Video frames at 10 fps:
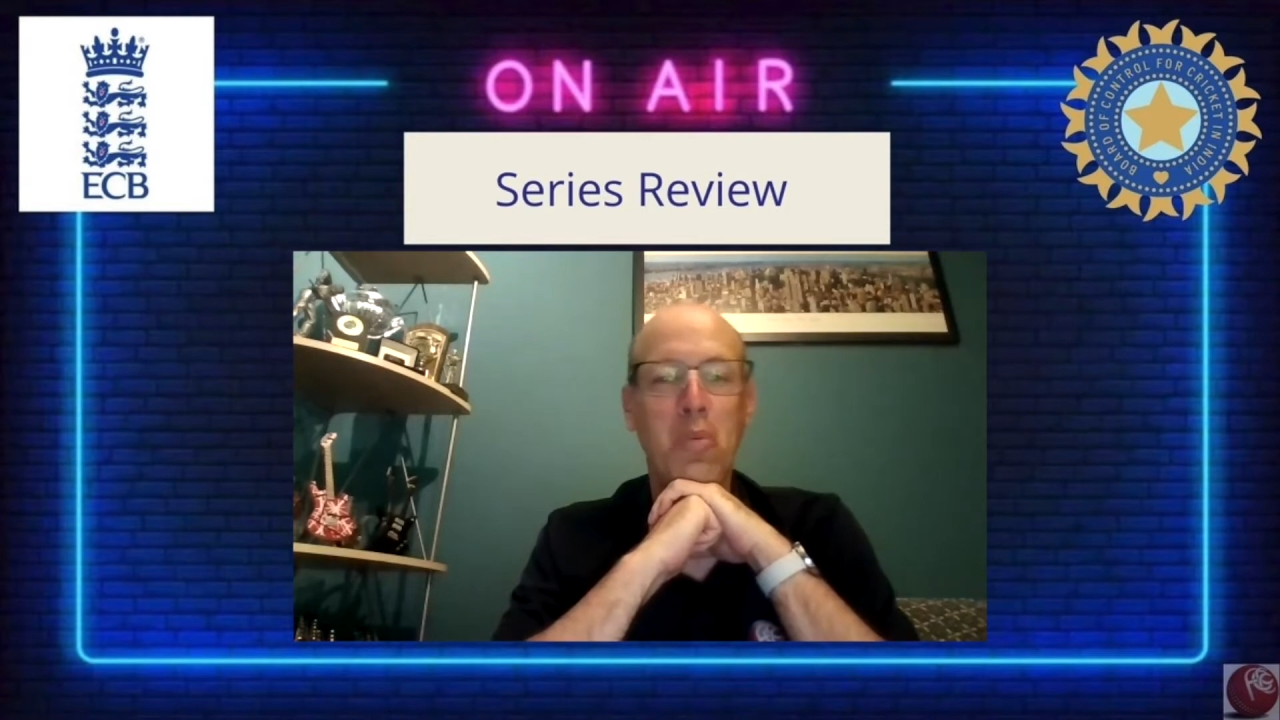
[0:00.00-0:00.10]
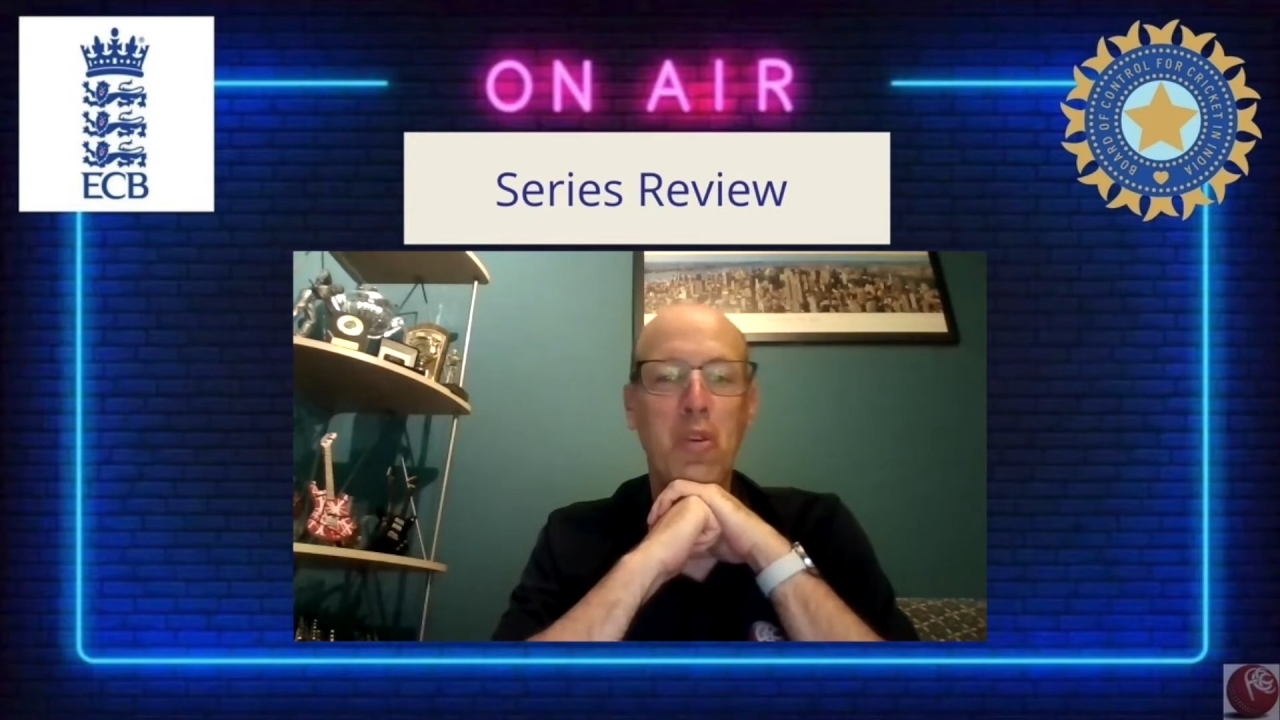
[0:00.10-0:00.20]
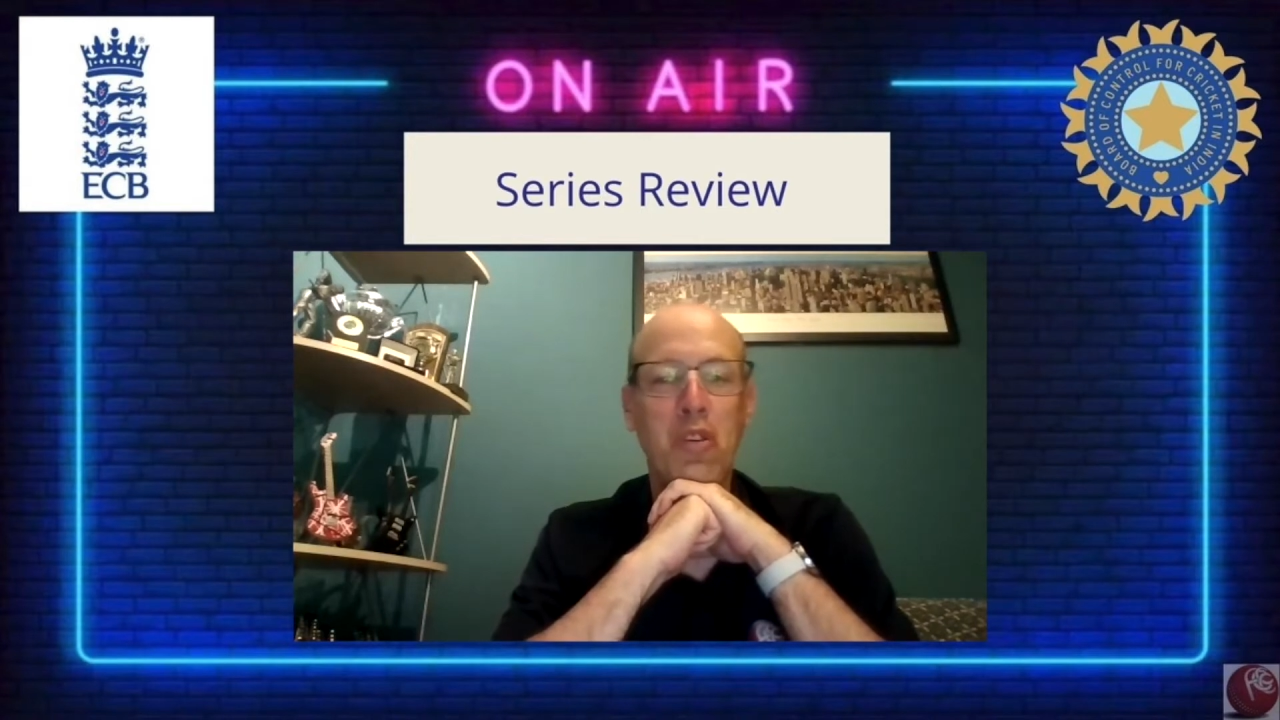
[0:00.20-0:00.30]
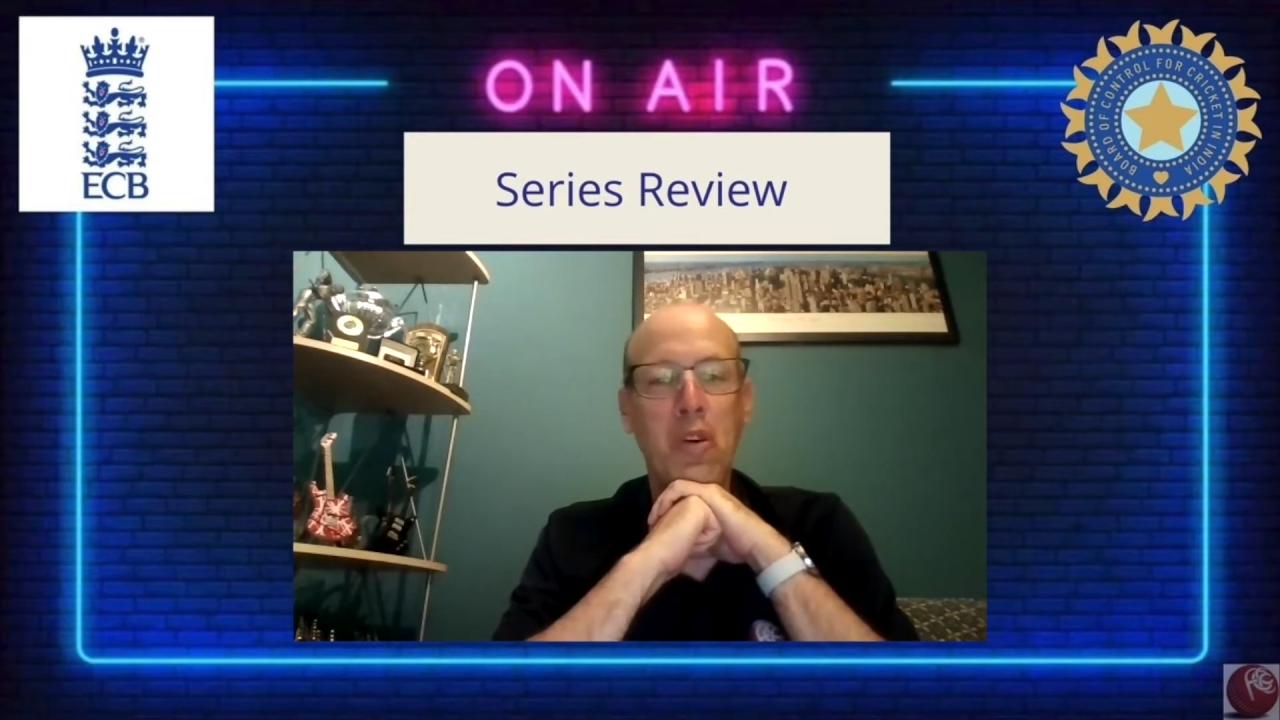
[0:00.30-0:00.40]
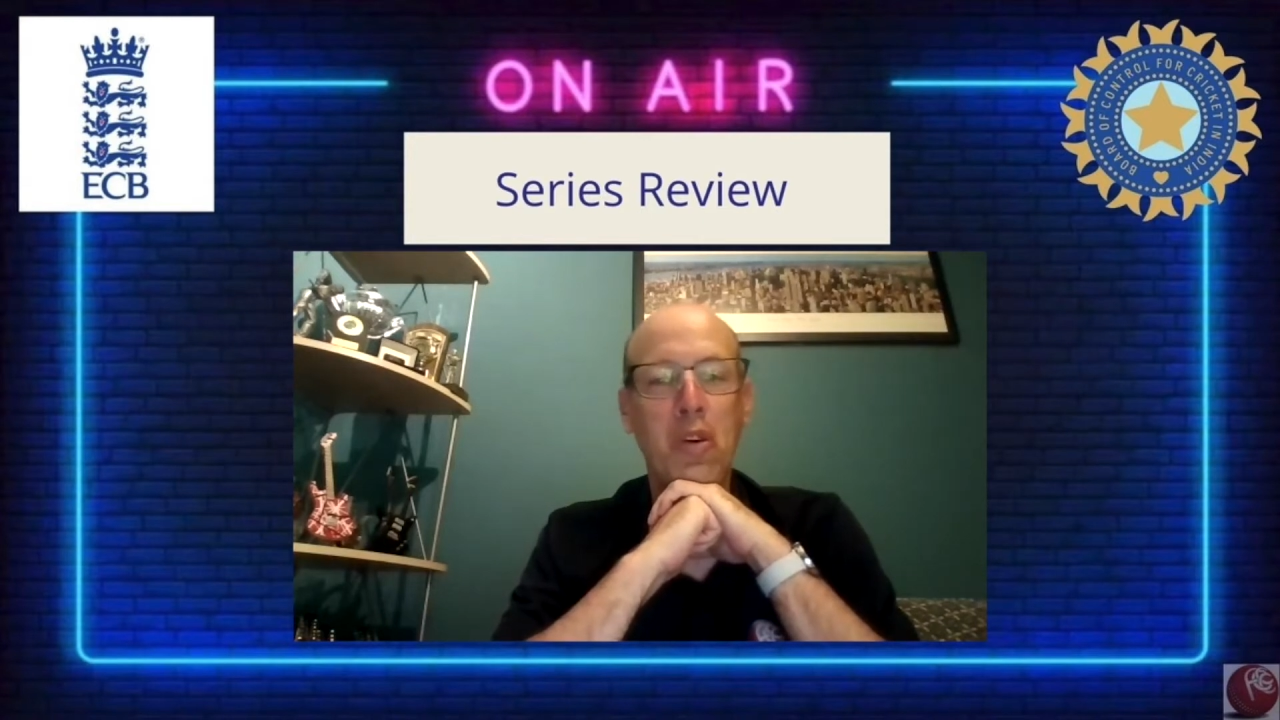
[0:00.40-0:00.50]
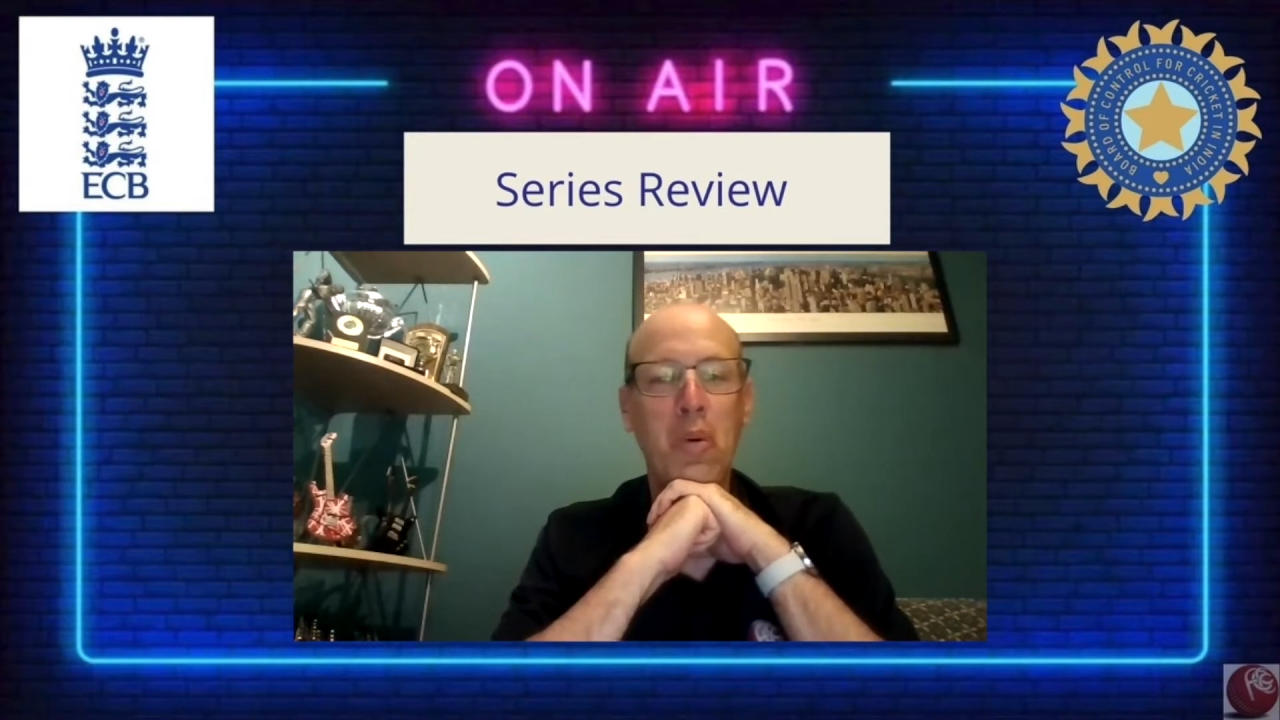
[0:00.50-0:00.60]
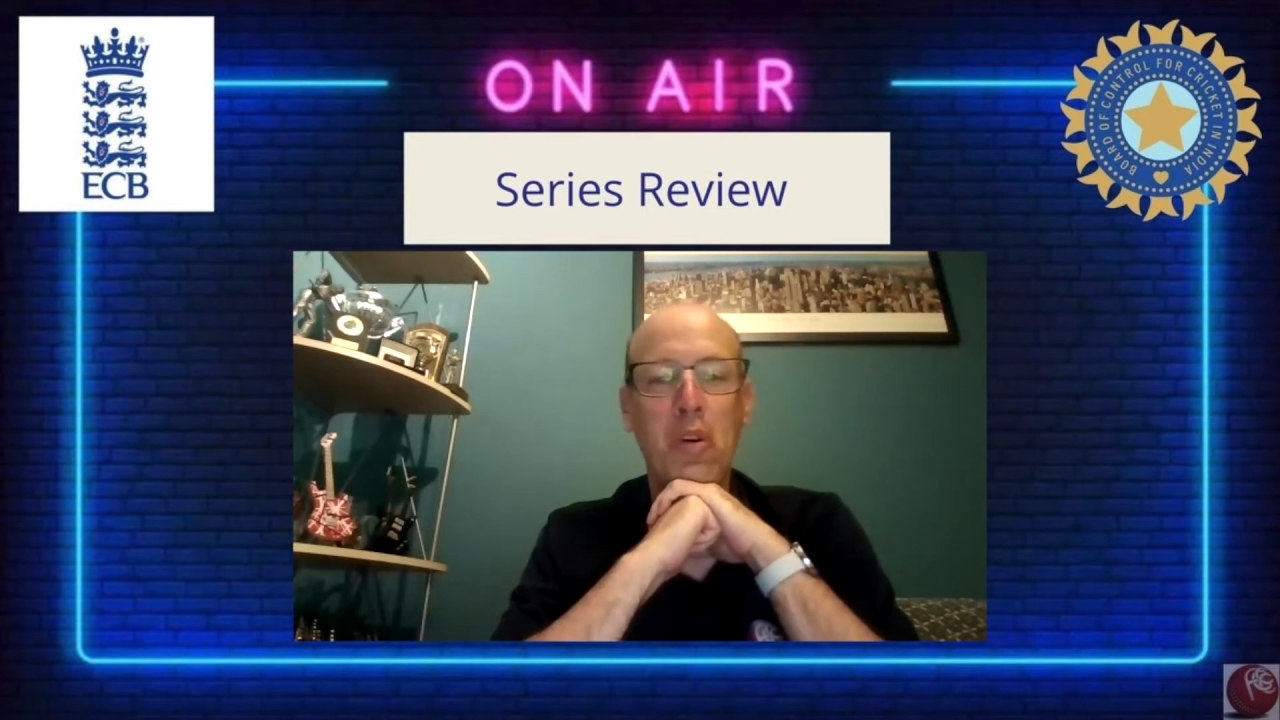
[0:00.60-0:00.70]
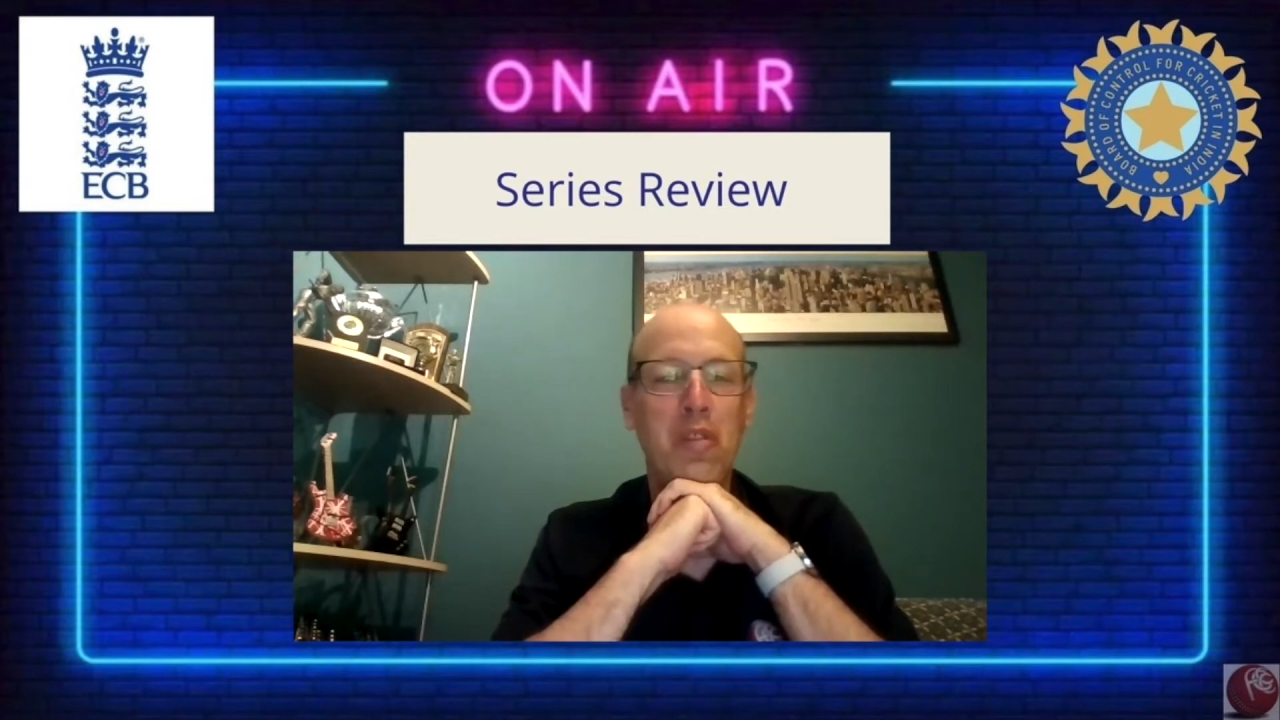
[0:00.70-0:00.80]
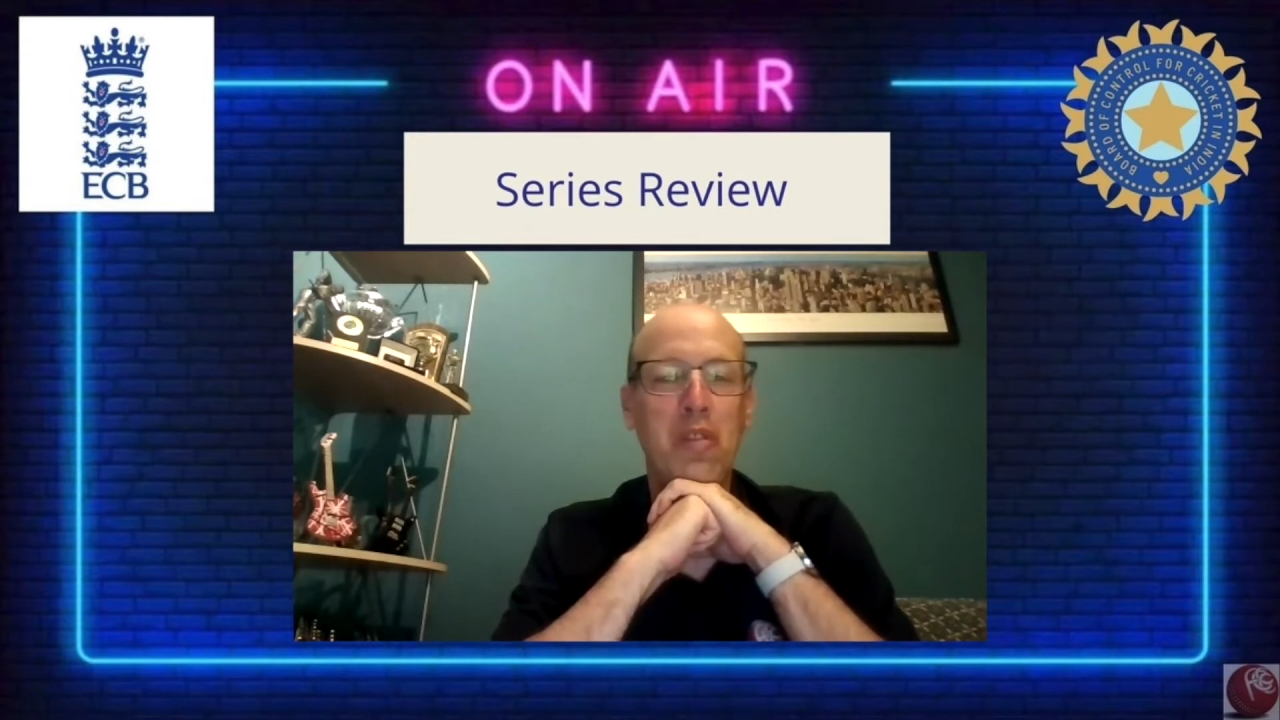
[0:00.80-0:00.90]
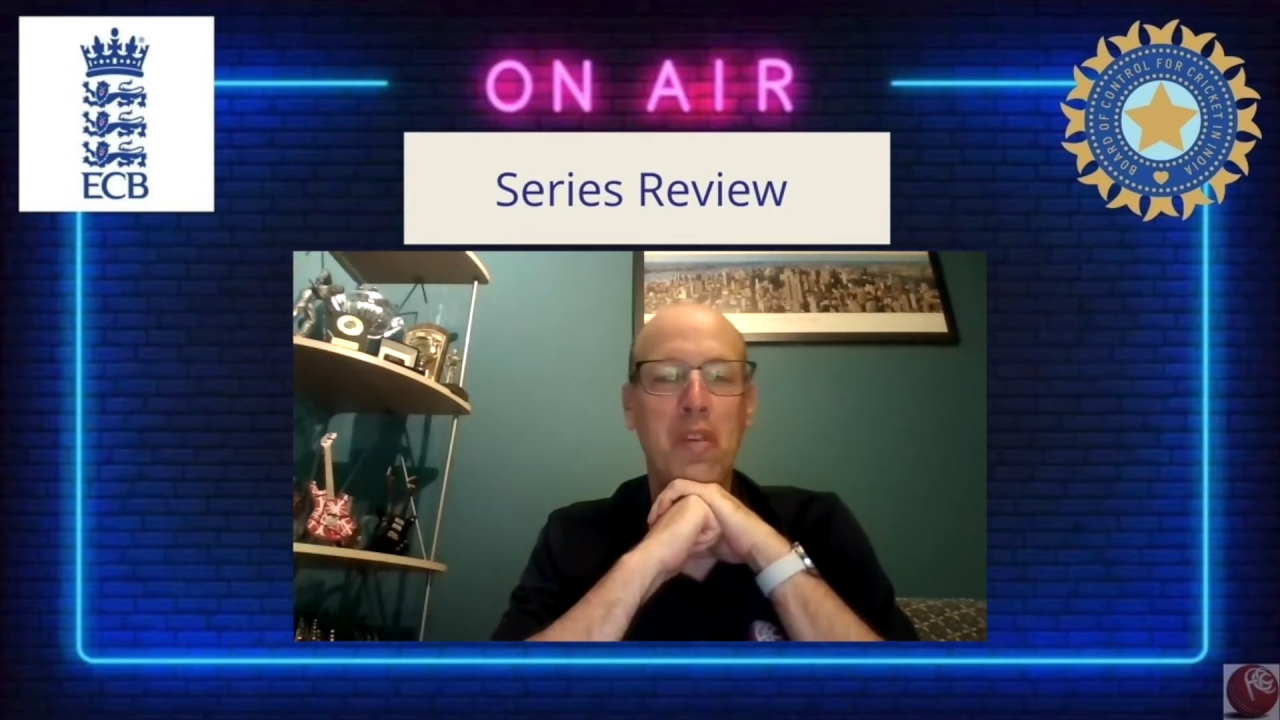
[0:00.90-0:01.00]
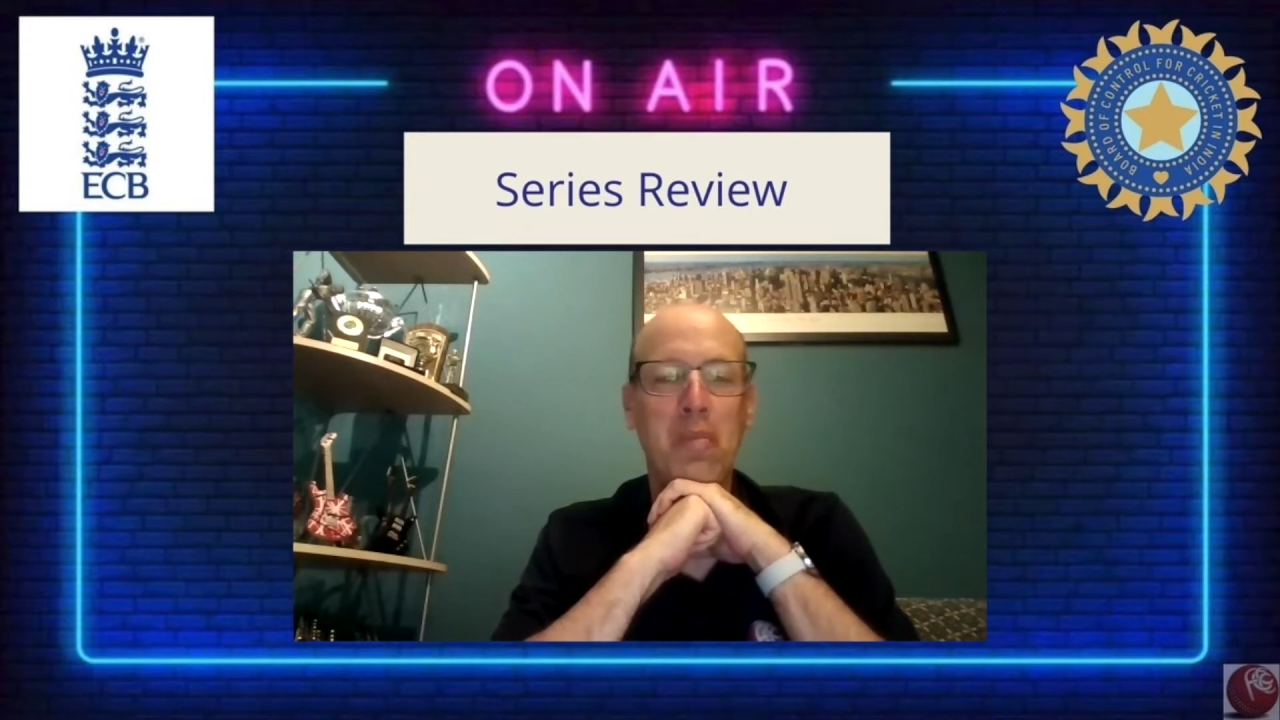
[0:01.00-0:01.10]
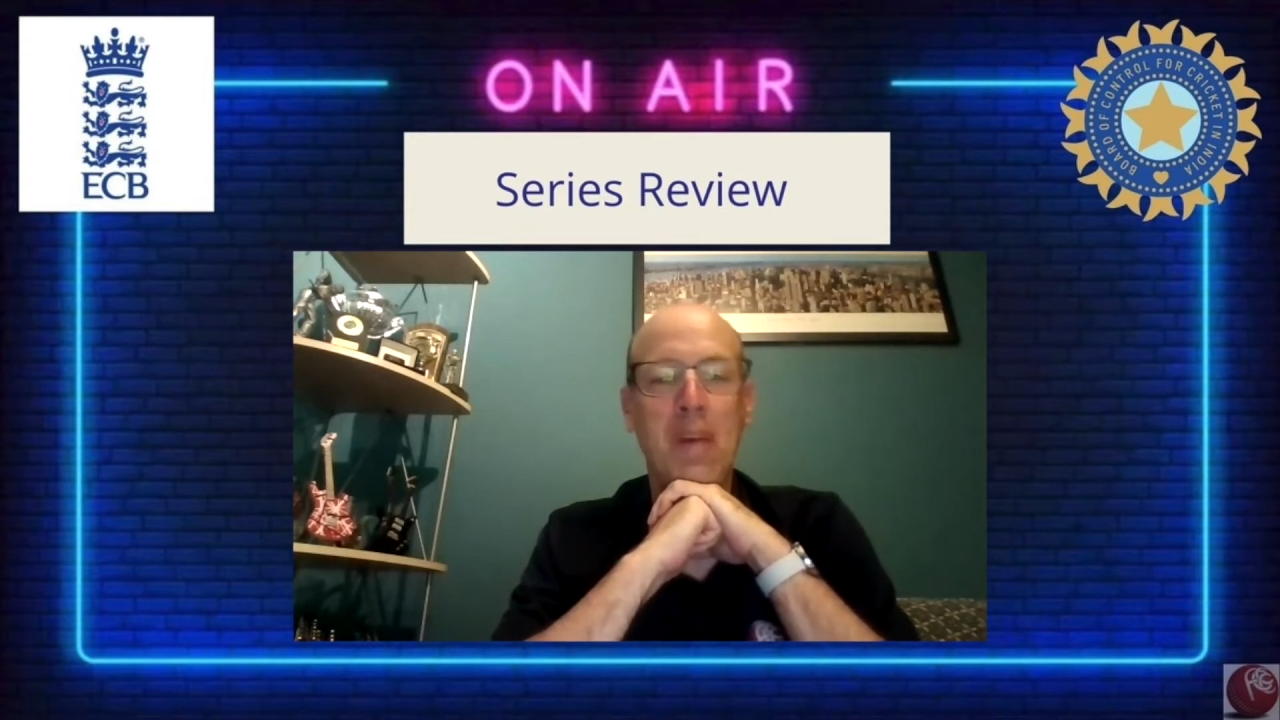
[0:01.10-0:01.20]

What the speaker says: wasn't called off for